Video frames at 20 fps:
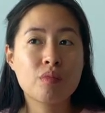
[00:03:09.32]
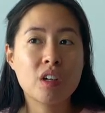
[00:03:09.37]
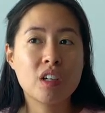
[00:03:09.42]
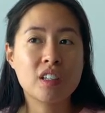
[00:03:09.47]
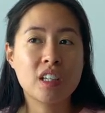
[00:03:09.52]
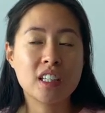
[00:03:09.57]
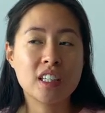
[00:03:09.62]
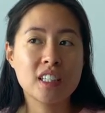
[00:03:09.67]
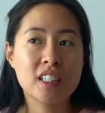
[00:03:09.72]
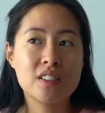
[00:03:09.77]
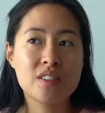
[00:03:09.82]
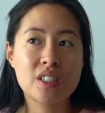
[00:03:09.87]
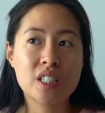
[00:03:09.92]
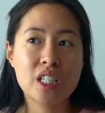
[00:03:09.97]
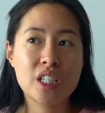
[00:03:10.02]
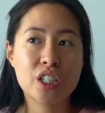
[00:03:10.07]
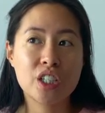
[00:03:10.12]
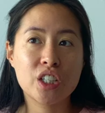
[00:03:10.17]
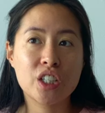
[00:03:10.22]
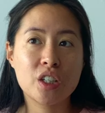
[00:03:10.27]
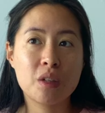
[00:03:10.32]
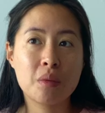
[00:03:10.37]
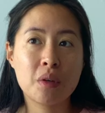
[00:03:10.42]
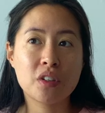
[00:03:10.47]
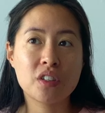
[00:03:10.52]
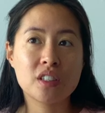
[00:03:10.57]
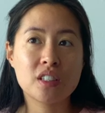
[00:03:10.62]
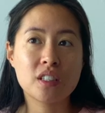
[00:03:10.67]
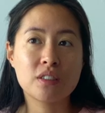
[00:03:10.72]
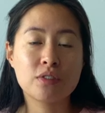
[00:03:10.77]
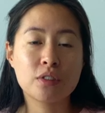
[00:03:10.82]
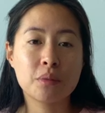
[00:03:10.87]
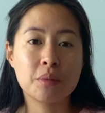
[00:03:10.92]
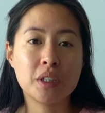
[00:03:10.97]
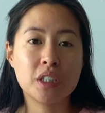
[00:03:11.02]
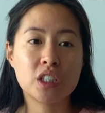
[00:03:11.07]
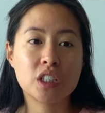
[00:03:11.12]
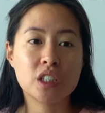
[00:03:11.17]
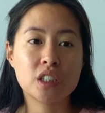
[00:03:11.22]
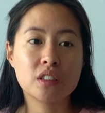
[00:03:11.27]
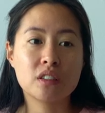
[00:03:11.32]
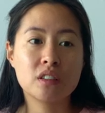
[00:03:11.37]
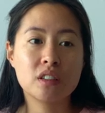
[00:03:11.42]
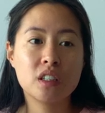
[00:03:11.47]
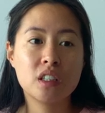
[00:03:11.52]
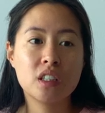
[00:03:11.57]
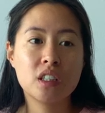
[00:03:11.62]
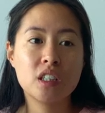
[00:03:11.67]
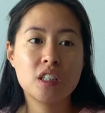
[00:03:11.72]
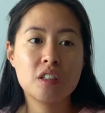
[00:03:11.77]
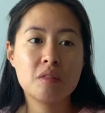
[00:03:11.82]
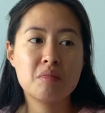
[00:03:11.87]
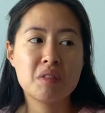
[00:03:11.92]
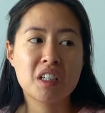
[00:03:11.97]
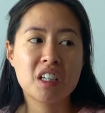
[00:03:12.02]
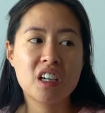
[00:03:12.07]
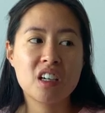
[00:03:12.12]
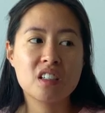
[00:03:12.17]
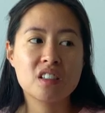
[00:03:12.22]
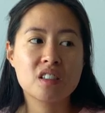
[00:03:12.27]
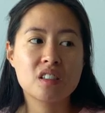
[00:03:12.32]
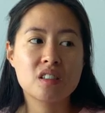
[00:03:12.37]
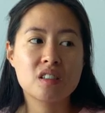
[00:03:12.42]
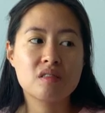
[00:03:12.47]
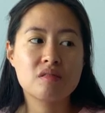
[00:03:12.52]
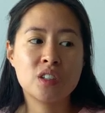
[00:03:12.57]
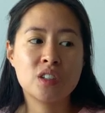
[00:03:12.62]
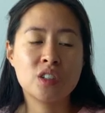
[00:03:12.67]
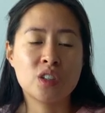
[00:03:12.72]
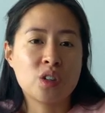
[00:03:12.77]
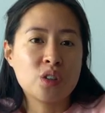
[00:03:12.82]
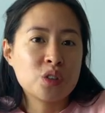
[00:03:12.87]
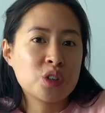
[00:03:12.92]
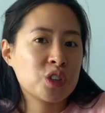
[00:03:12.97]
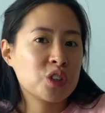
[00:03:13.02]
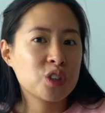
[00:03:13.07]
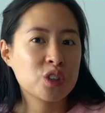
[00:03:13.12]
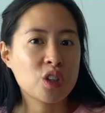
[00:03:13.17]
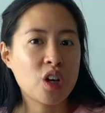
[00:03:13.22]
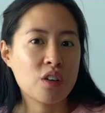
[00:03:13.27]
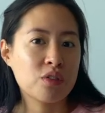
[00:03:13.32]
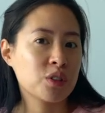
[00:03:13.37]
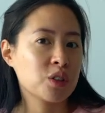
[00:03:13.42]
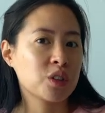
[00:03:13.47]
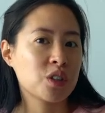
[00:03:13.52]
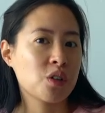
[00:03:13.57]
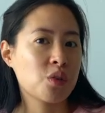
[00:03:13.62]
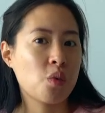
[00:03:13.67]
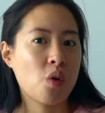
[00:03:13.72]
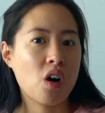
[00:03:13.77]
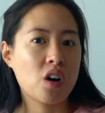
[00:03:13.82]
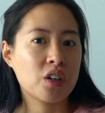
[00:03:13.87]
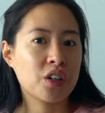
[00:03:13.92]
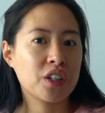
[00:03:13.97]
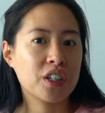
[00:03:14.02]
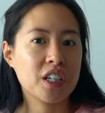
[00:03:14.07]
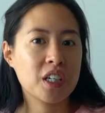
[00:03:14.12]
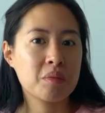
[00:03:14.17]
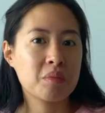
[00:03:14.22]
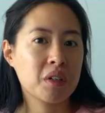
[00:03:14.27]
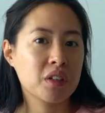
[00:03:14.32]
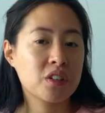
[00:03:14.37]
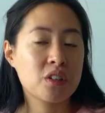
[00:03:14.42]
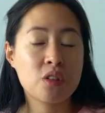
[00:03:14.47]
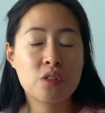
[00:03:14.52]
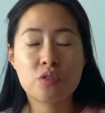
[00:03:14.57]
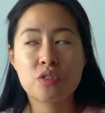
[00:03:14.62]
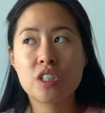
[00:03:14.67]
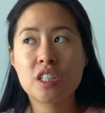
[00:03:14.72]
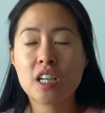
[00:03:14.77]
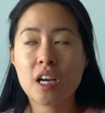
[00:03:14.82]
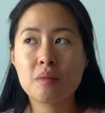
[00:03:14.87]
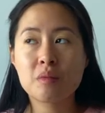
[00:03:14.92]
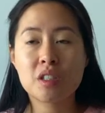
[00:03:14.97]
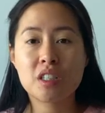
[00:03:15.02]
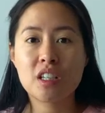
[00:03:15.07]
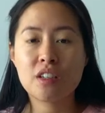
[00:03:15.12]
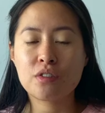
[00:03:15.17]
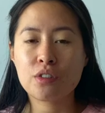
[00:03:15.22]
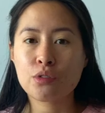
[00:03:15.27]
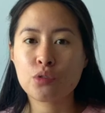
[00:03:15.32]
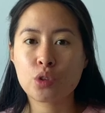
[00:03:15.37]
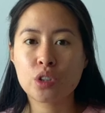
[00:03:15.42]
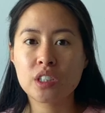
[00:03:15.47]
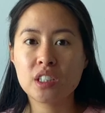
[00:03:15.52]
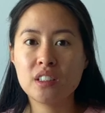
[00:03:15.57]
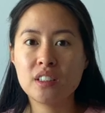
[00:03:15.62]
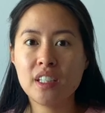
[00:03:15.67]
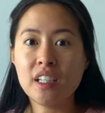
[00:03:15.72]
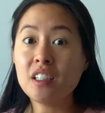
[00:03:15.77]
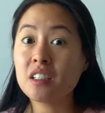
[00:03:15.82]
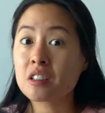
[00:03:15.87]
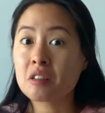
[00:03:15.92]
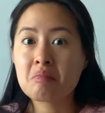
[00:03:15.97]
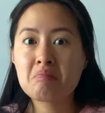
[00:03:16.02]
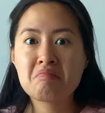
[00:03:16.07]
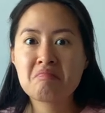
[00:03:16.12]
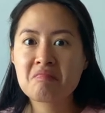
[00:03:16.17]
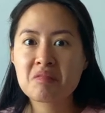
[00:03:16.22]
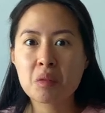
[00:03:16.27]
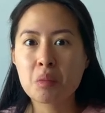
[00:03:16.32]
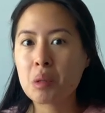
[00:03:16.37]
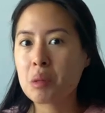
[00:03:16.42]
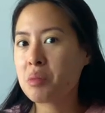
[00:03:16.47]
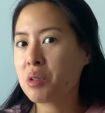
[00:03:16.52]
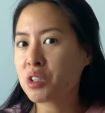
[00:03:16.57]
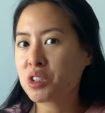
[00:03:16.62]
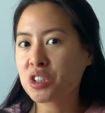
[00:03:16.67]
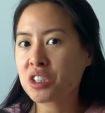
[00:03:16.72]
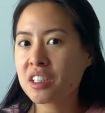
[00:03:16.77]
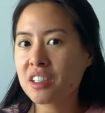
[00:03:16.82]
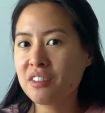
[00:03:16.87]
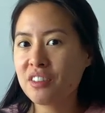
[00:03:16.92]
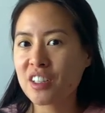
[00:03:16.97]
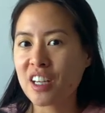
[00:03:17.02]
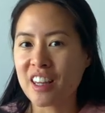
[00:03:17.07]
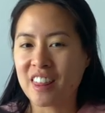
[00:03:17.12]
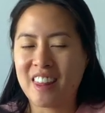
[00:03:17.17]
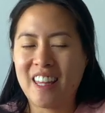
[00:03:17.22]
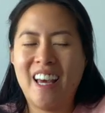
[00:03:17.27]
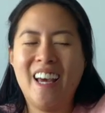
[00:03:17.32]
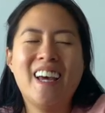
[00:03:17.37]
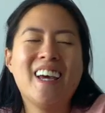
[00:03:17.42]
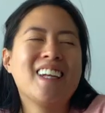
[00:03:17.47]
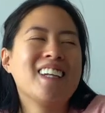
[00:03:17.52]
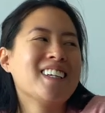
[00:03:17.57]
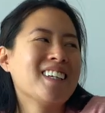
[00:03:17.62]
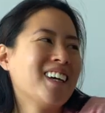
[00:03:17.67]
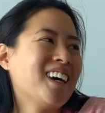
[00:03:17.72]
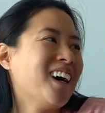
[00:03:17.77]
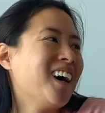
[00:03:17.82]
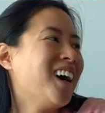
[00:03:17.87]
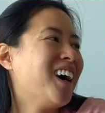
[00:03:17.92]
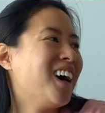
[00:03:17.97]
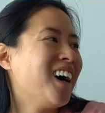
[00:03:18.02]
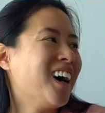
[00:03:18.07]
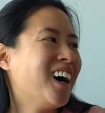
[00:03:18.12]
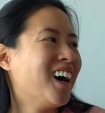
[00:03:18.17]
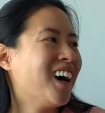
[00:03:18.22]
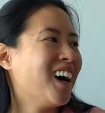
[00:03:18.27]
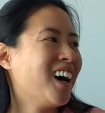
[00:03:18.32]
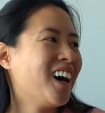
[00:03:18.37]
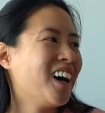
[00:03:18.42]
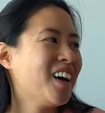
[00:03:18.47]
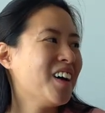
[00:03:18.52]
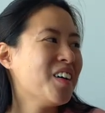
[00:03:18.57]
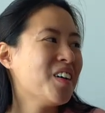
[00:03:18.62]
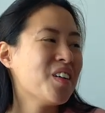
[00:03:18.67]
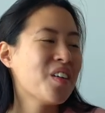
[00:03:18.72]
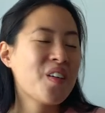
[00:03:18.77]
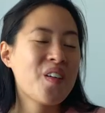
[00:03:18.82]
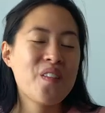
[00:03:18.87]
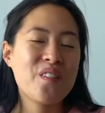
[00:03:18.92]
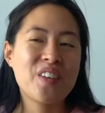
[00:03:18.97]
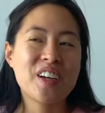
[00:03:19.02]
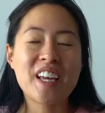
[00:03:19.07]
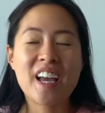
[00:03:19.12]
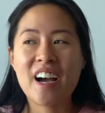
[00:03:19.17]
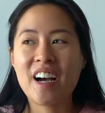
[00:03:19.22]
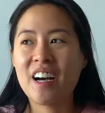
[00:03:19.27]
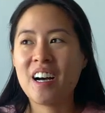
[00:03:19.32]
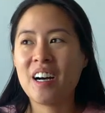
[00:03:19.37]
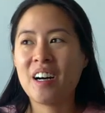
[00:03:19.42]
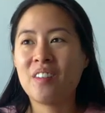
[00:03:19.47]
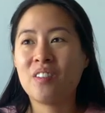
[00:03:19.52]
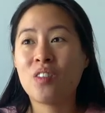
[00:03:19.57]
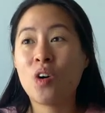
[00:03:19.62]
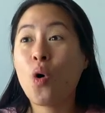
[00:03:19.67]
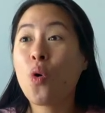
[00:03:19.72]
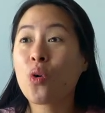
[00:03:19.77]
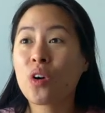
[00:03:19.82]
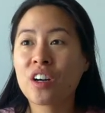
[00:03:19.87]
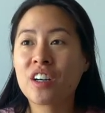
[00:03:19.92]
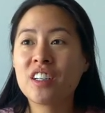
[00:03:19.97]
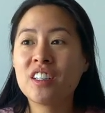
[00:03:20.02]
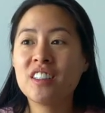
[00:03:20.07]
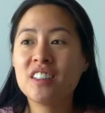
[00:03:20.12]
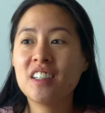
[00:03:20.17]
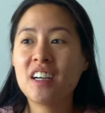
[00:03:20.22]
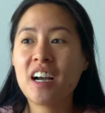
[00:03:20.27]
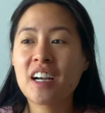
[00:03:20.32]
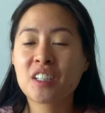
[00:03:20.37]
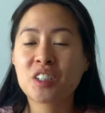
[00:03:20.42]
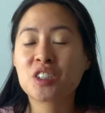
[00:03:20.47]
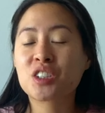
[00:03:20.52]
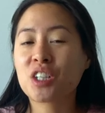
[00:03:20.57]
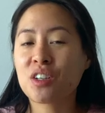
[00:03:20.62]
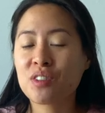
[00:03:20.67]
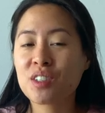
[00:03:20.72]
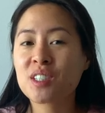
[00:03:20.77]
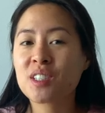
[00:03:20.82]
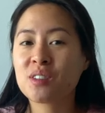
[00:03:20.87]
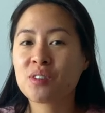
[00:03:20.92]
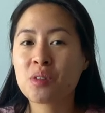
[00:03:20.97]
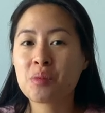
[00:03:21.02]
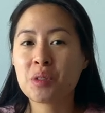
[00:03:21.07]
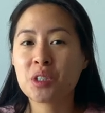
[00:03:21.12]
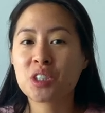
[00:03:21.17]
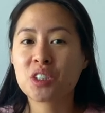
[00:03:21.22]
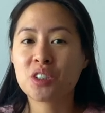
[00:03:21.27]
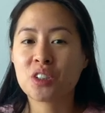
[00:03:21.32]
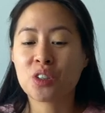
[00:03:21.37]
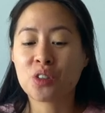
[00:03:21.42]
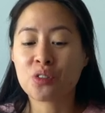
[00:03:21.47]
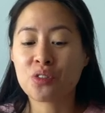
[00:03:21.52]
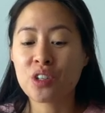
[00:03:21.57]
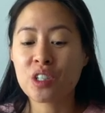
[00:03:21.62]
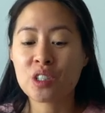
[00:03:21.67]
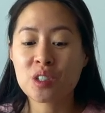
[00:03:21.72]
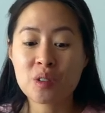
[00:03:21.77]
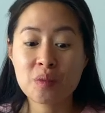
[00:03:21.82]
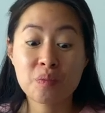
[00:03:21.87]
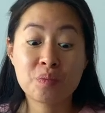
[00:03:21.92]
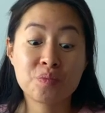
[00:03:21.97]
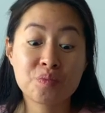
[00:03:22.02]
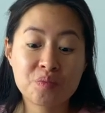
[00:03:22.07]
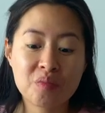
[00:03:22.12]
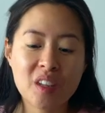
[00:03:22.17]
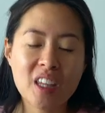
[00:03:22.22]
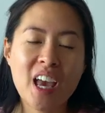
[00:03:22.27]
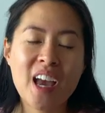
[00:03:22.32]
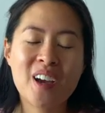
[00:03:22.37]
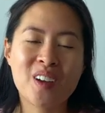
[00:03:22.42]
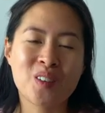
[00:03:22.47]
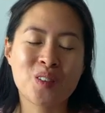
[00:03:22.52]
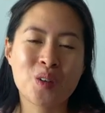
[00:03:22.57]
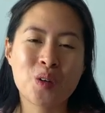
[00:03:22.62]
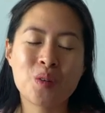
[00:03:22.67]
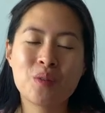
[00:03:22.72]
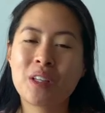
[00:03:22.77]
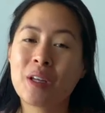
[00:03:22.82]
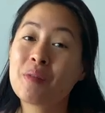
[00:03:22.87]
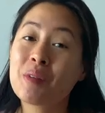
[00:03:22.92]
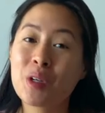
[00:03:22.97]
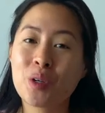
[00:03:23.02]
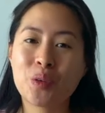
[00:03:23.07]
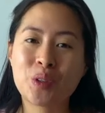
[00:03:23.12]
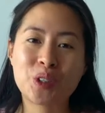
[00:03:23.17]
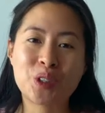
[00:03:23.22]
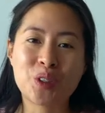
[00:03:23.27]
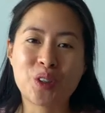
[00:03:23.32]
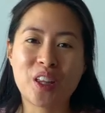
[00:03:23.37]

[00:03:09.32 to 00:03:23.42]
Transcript: that lives here about this information because, you know, she just offered to walk Herky and Milton 3 times a day for 14 days. So maybe I'll just leave it up. But yeah, or I could shove this information in her face. I don't know. Let me know what you